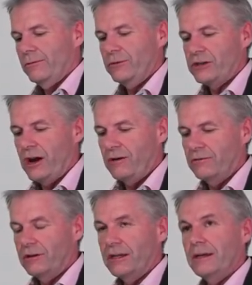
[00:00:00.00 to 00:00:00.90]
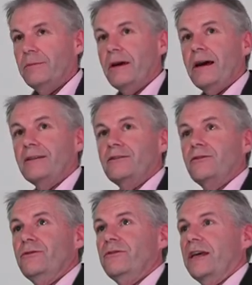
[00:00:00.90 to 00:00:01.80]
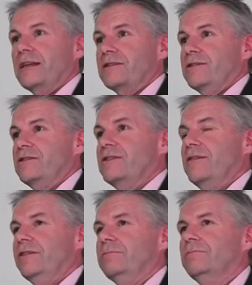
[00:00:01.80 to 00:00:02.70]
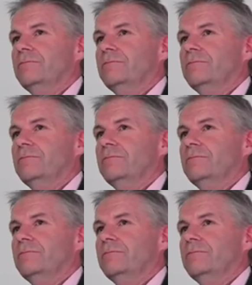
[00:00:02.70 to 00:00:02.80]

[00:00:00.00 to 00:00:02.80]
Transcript: was only about 2007.